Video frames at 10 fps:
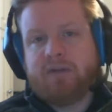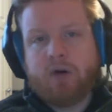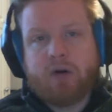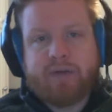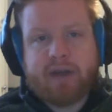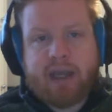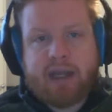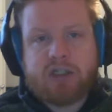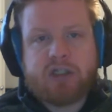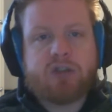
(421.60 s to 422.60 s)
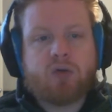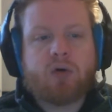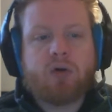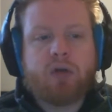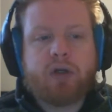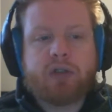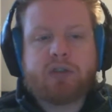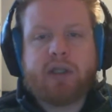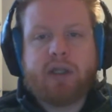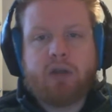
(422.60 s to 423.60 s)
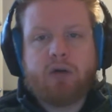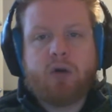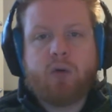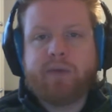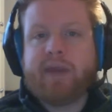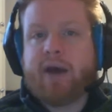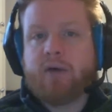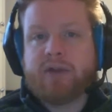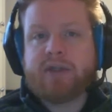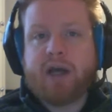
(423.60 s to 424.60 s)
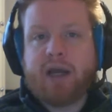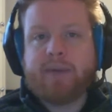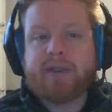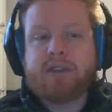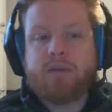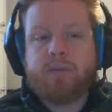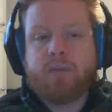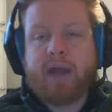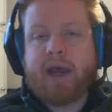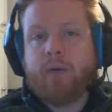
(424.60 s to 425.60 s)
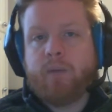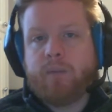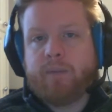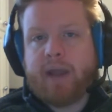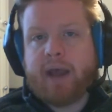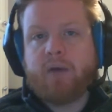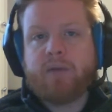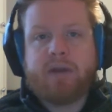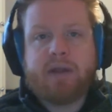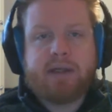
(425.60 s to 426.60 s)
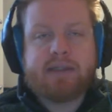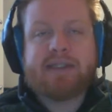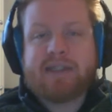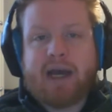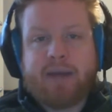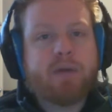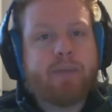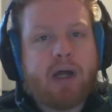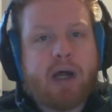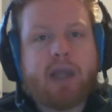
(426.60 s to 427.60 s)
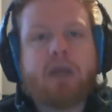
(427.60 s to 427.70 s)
notifications or alerts letting you know now the time is to now is the time to buy.